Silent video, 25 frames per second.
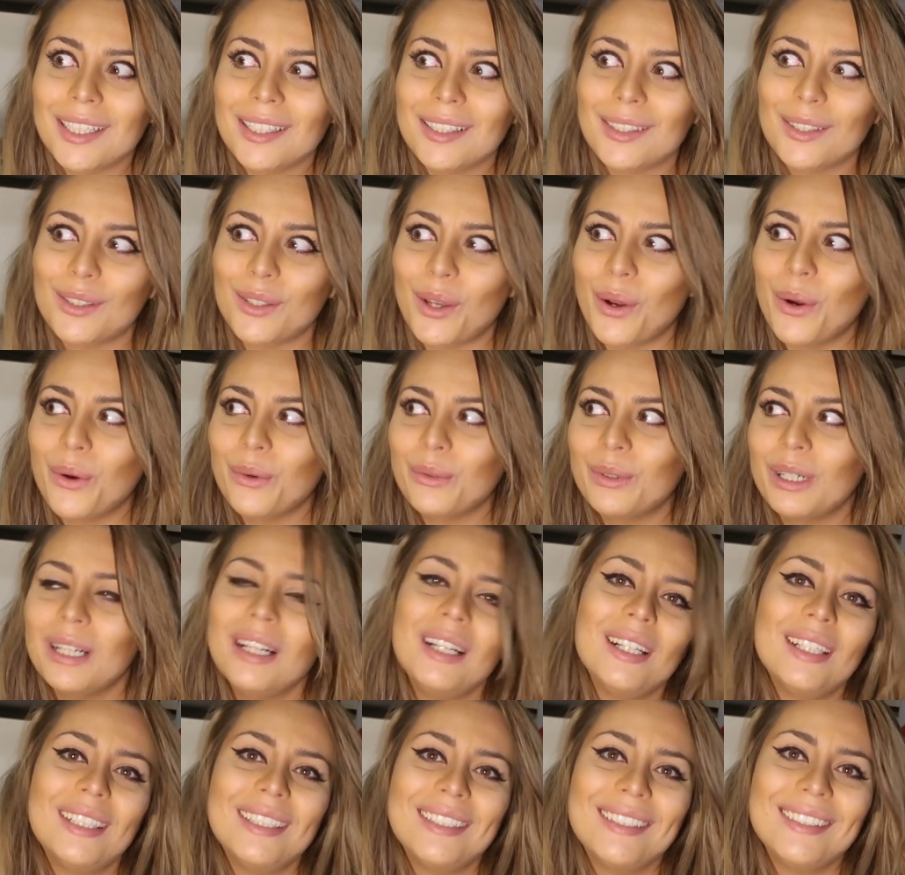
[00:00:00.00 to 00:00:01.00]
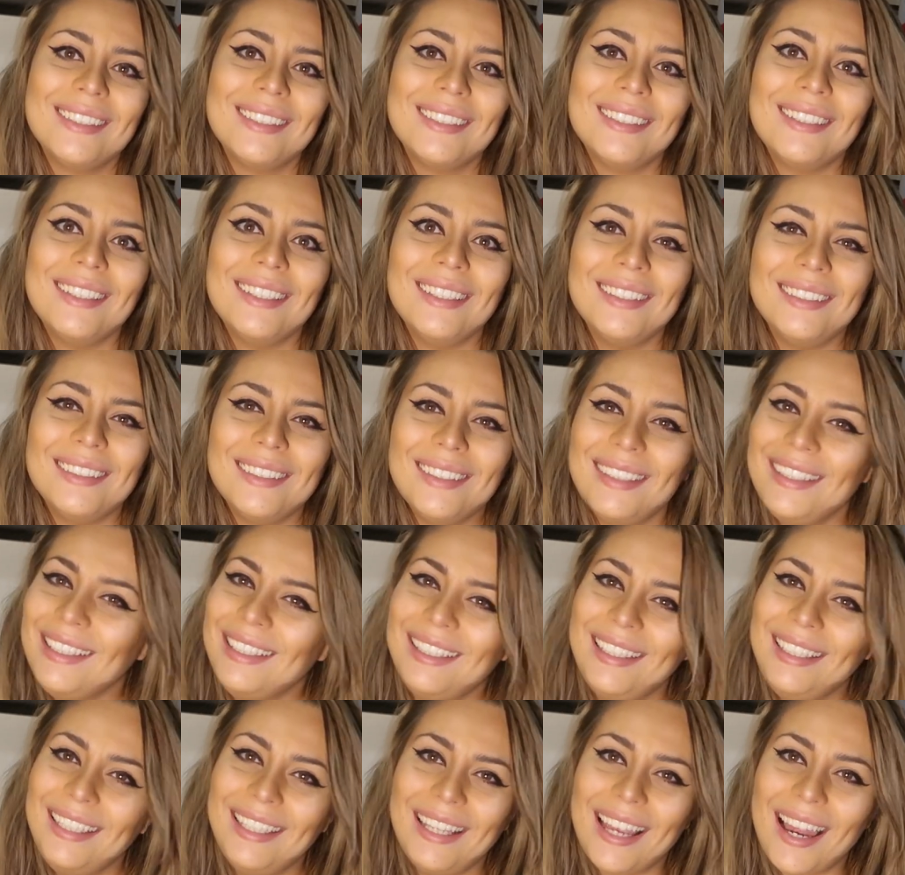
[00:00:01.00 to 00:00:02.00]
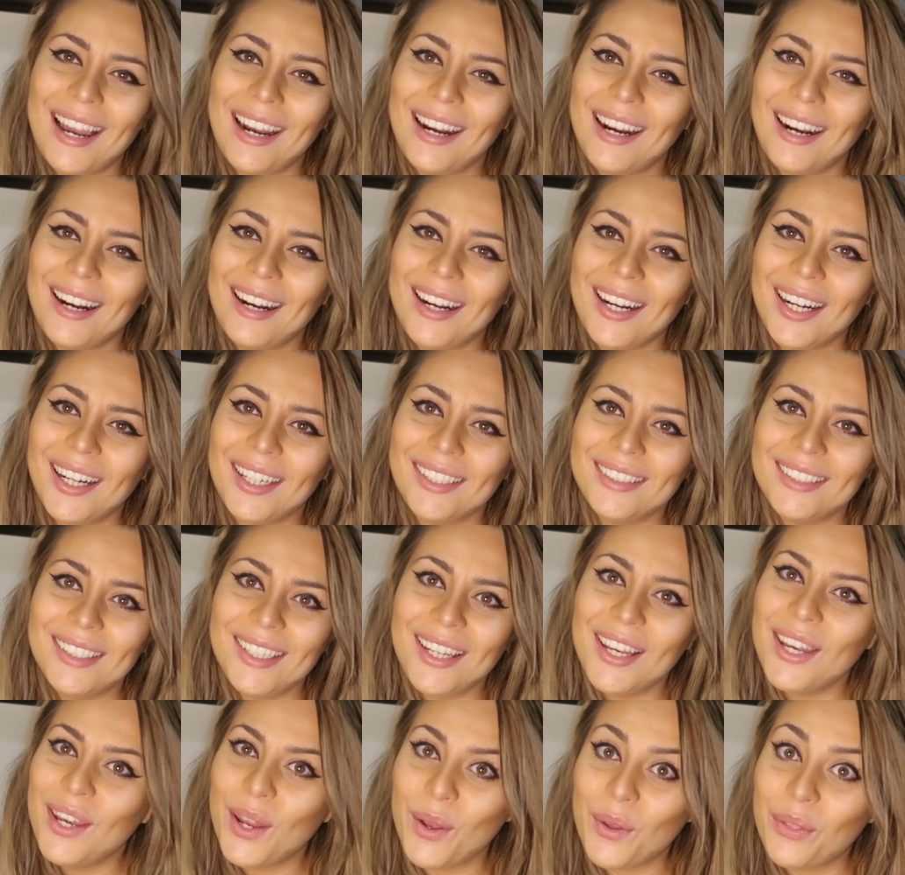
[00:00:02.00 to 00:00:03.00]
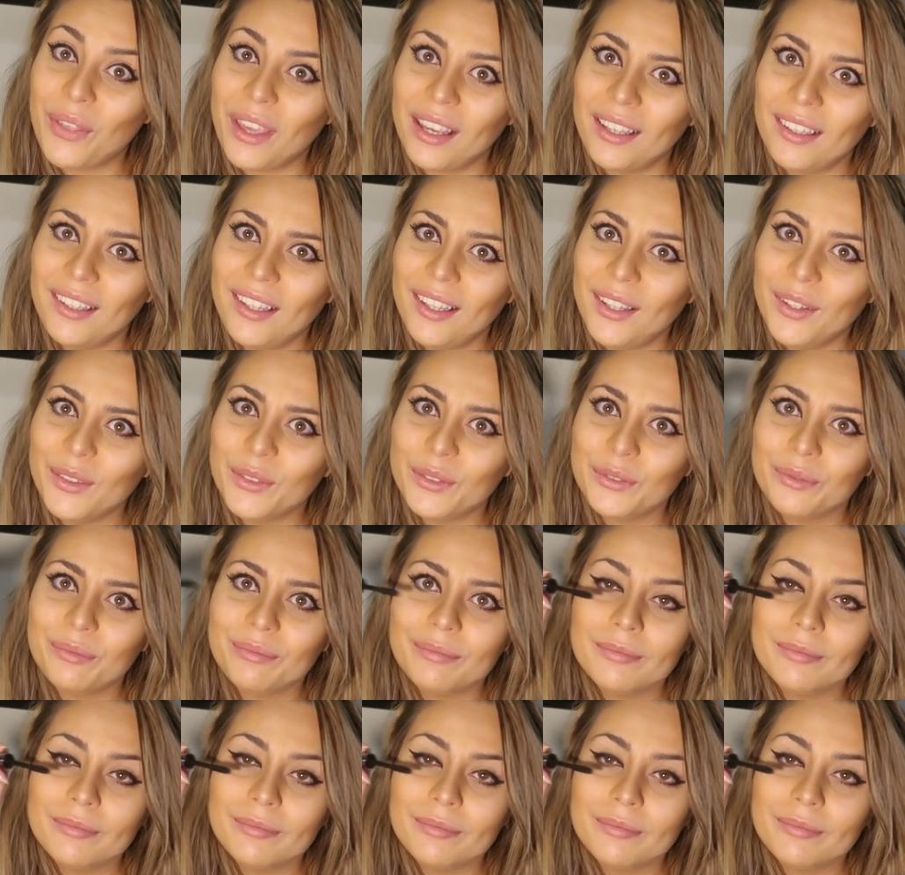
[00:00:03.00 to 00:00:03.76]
So yeah, no thank you.